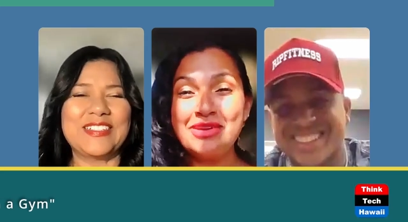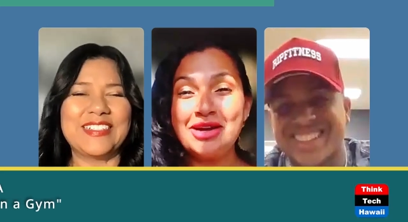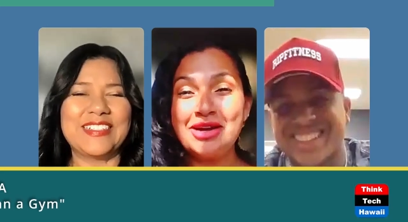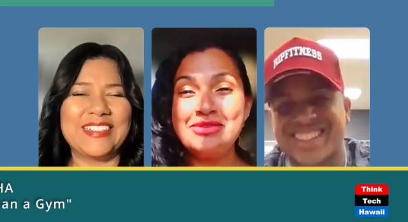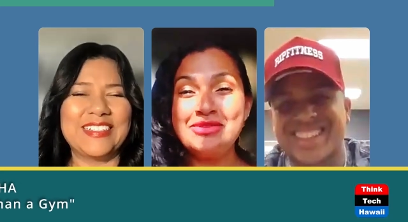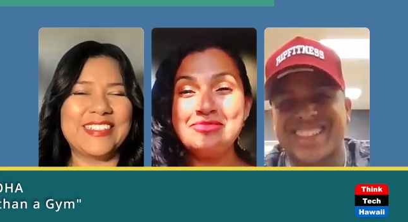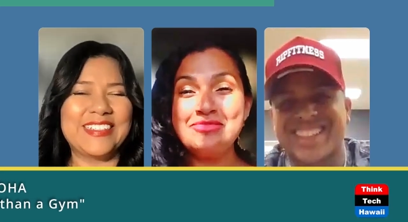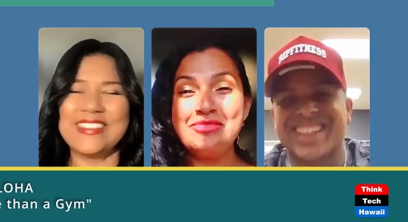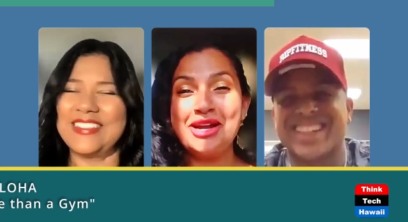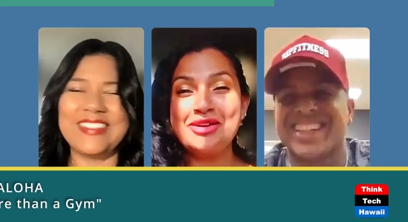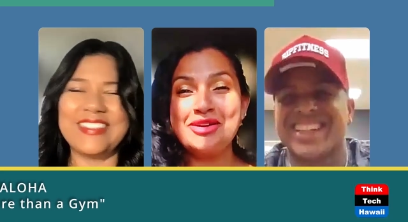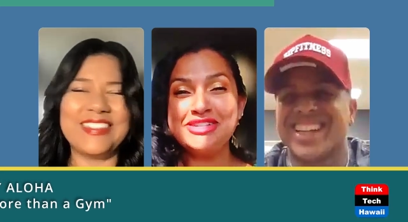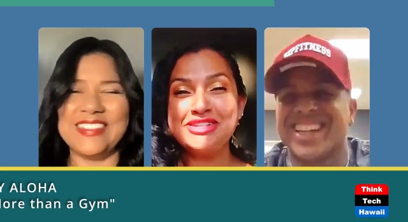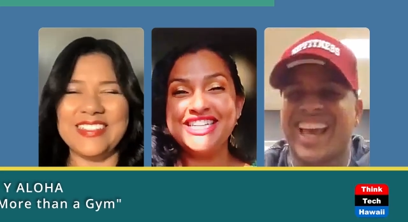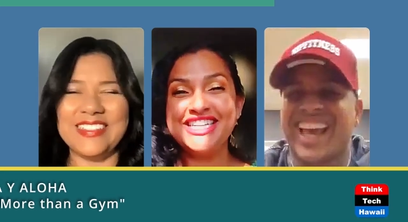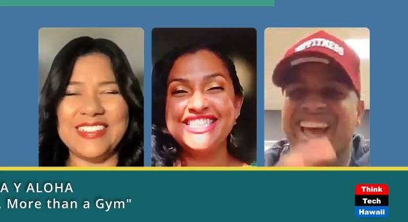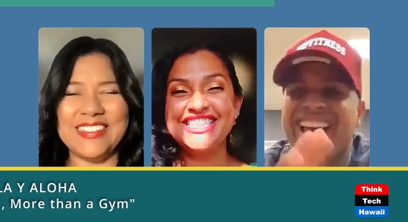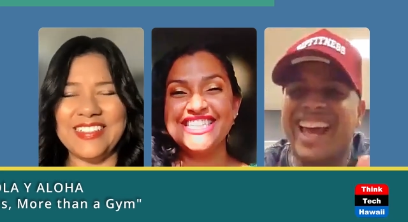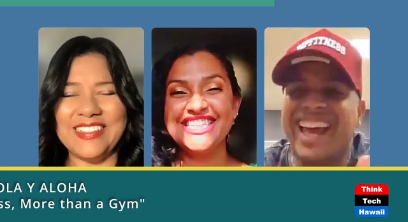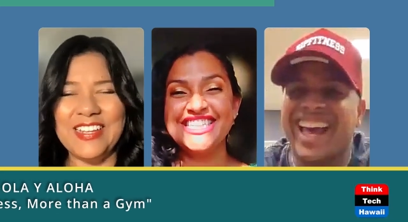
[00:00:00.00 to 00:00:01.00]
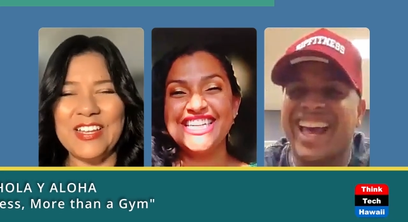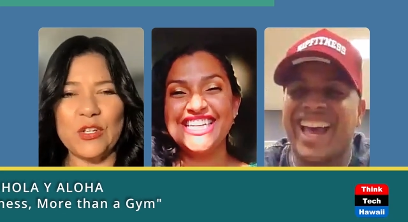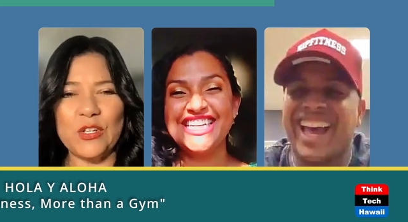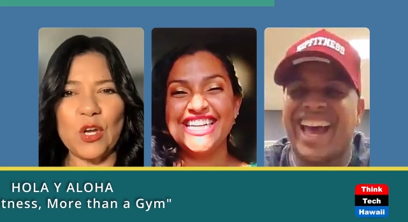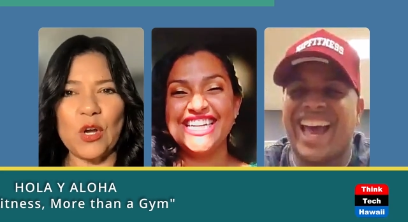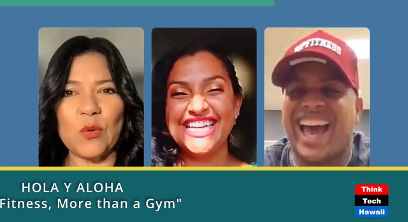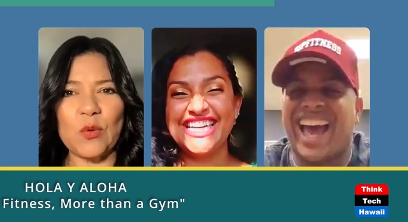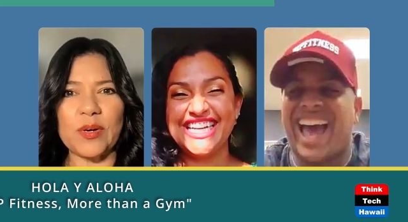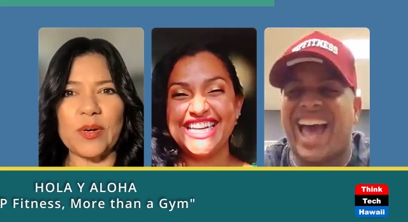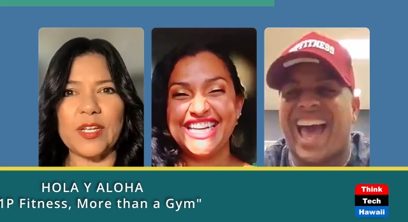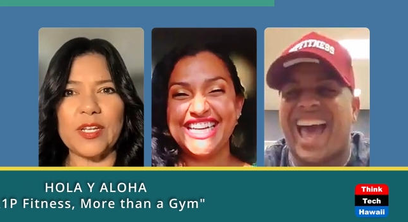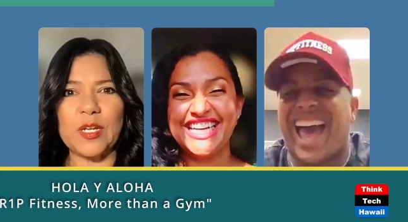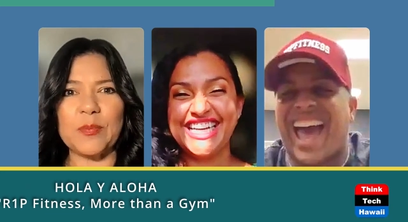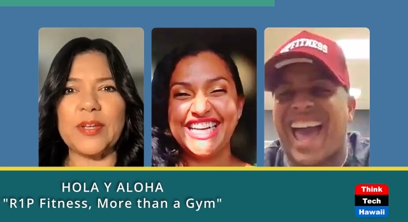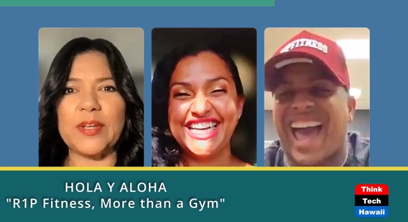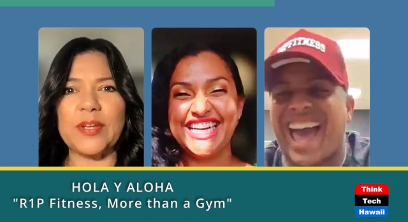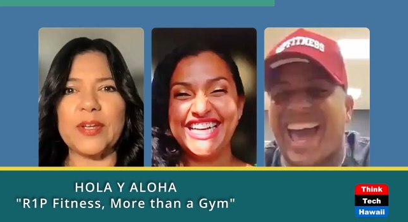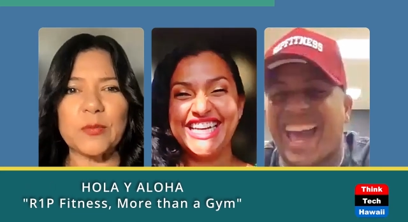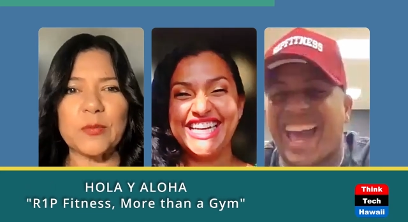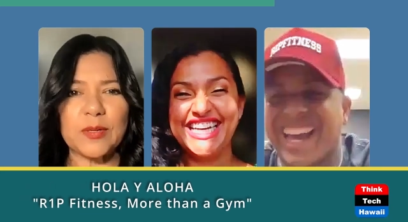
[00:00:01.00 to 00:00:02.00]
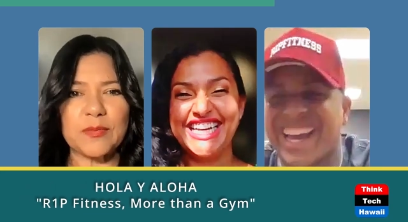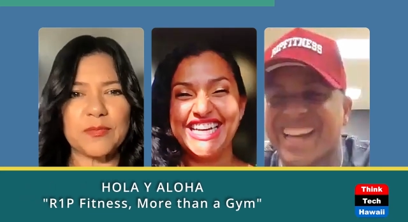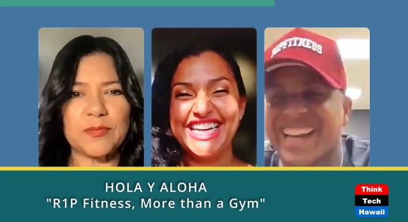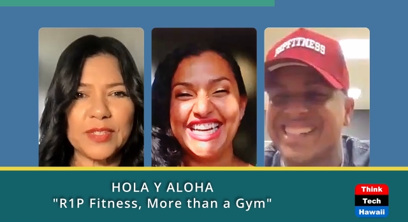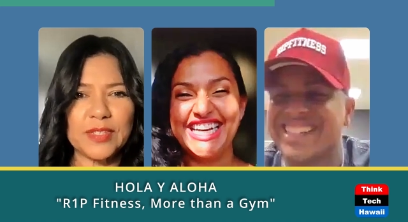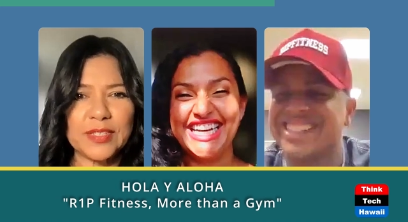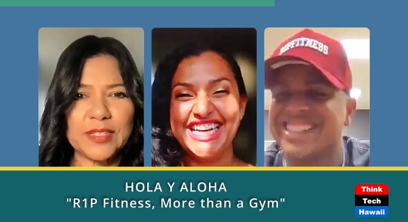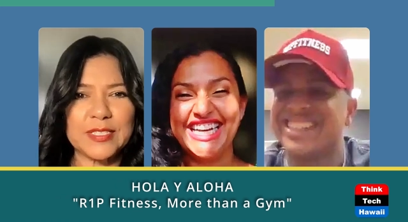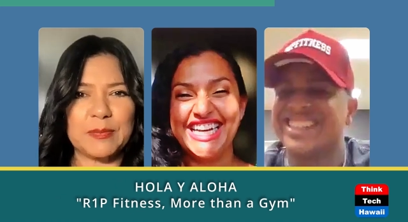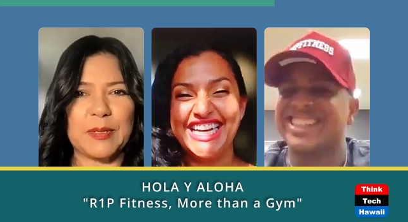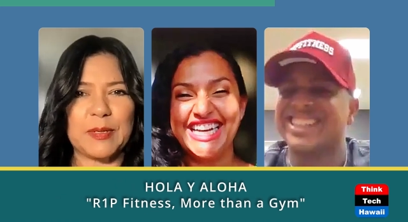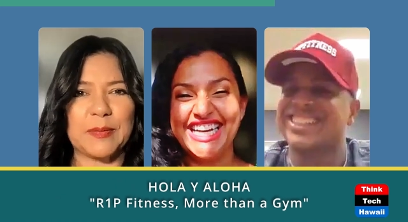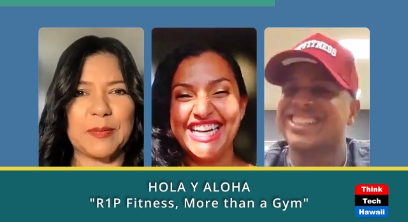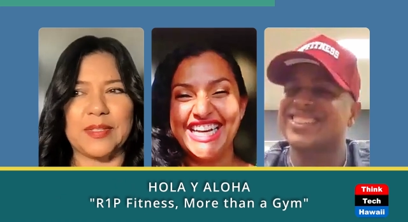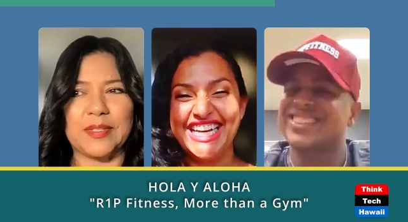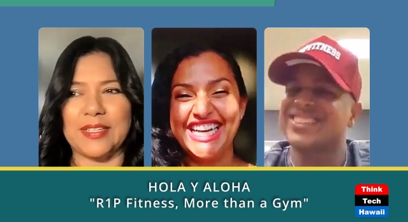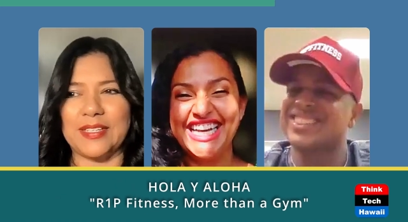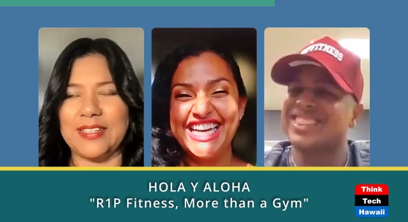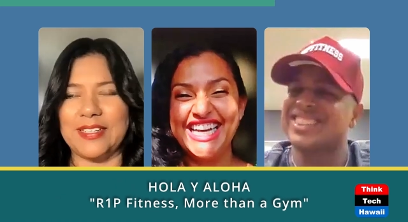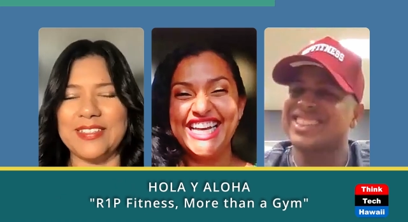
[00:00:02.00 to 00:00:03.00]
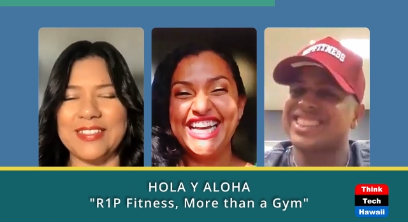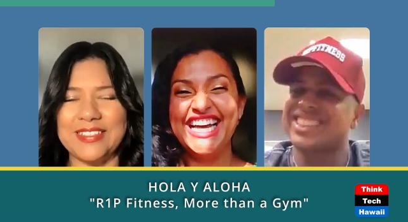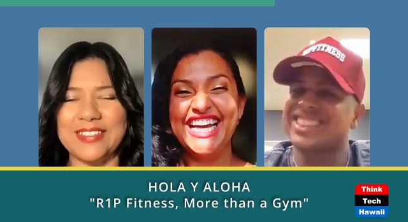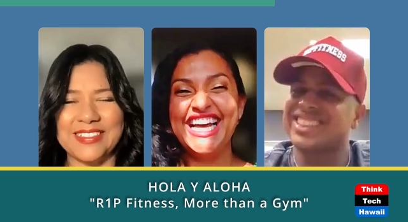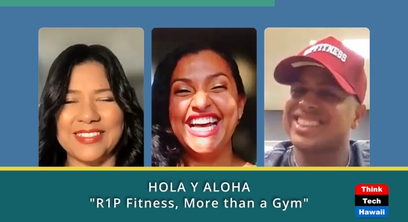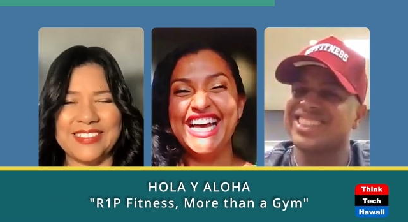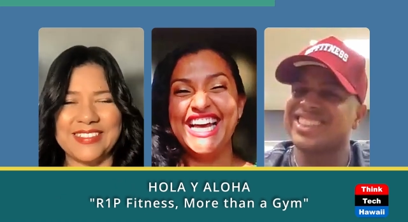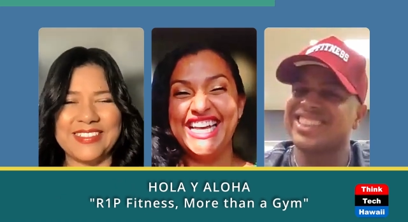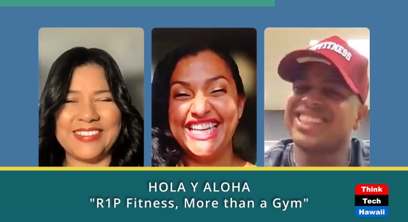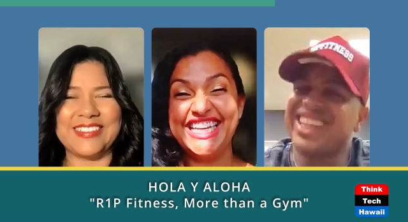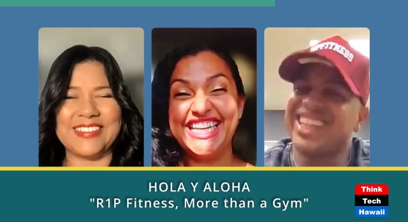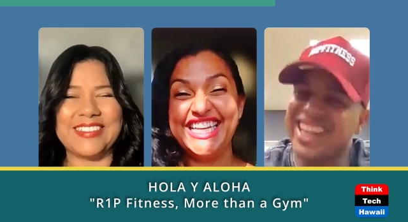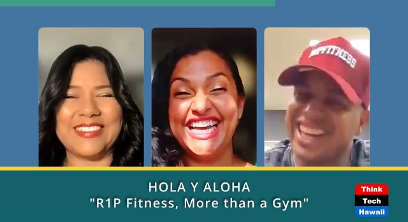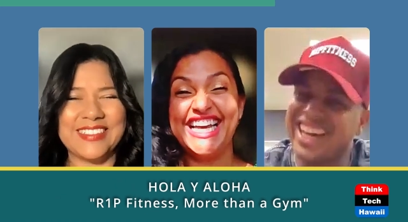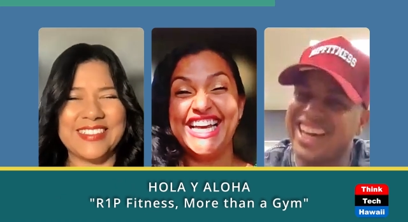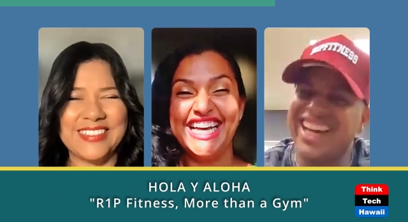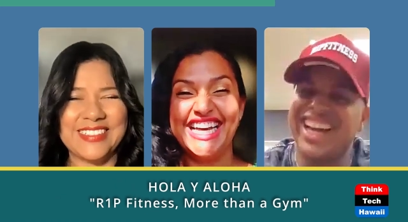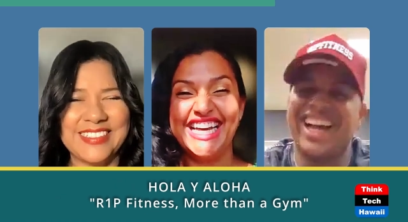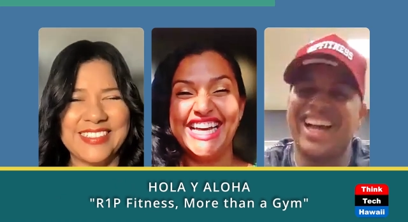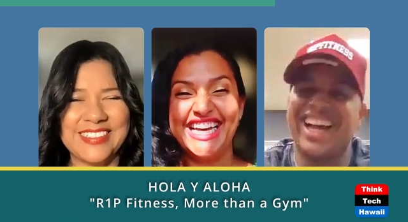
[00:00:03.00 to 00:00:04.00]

Speaker 1: Barbie, Barbara? No, we're going to bring the RIP Fitness people in. Yeah.